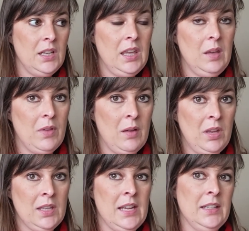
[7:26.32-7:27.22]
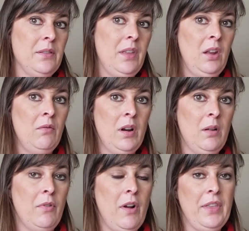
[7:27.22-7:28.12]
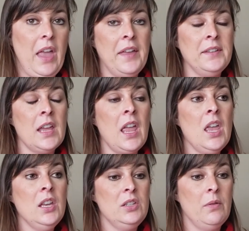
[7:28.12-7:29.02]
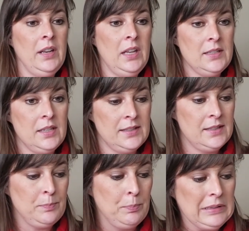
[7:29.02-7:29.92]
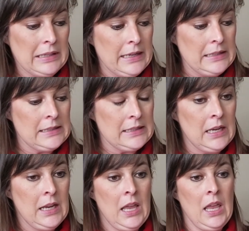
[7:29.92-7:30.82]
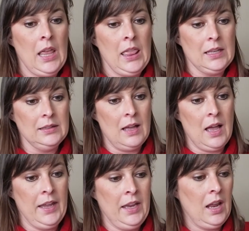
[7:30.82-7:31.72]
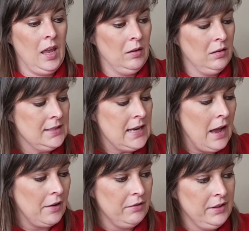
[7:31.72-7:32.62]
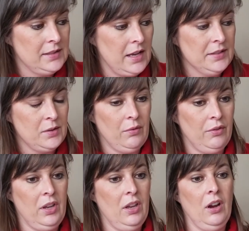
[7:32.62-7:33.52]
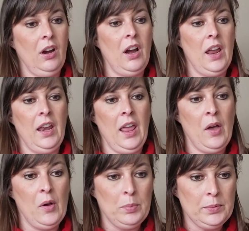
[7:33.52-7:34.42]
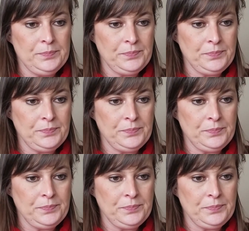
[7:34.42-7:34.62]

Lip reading: keep them contained so they can run up around the end? Do I need to split the line and tackle these guys over here and help